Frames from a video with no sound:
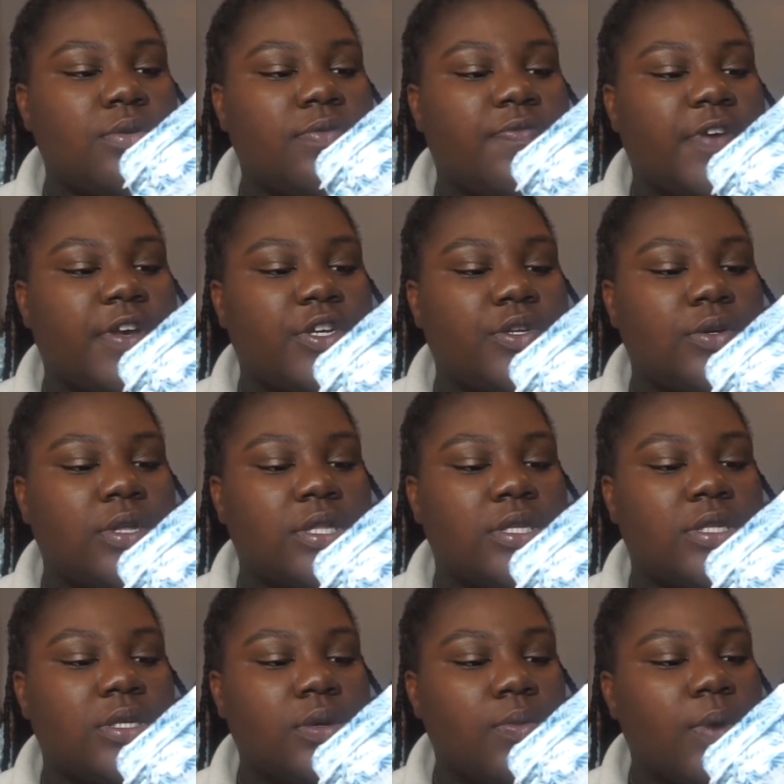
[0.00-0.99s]
facial
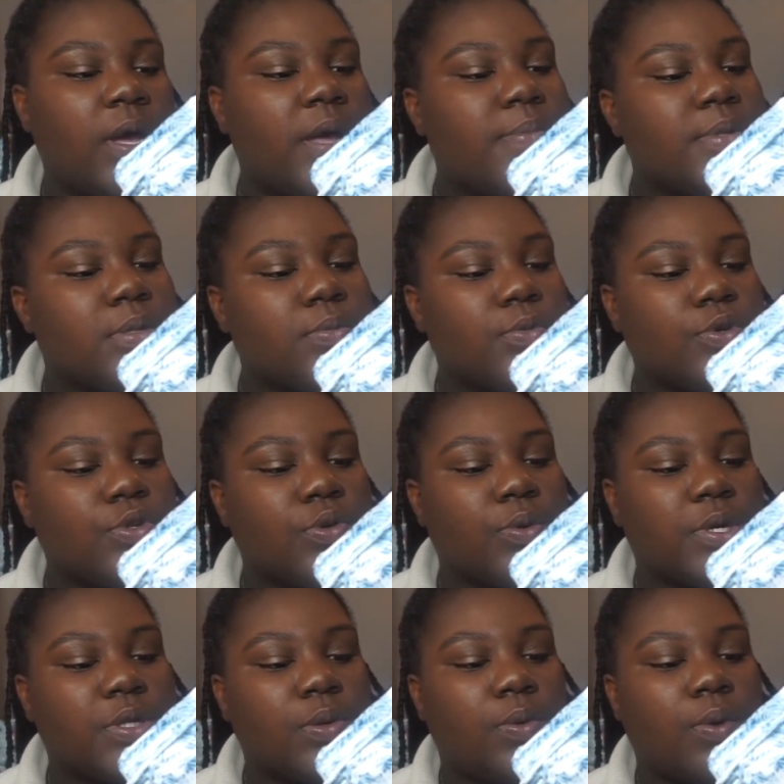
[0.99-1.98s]
cleansing wipes.
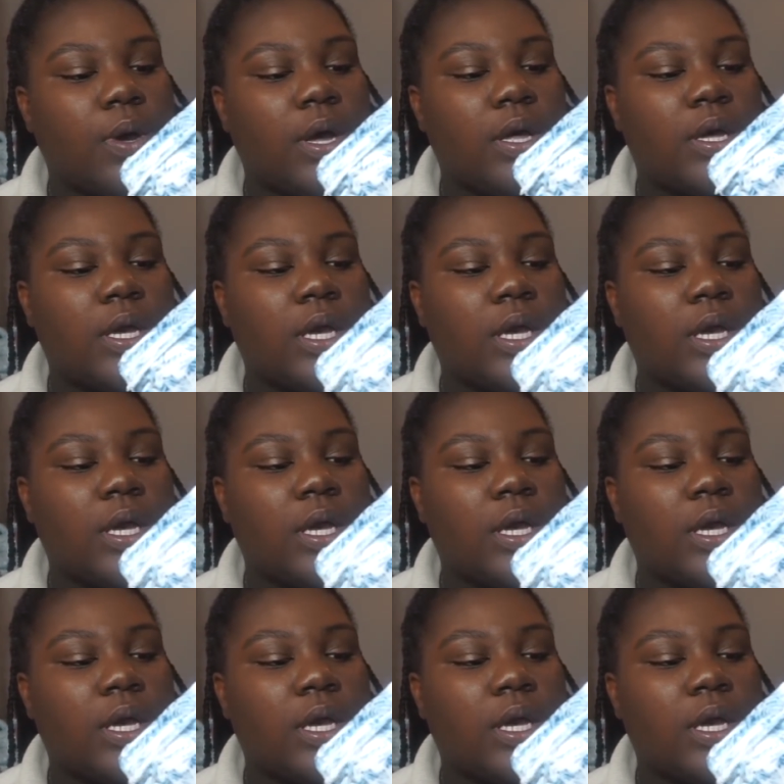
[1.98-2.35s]
Moisturize a while it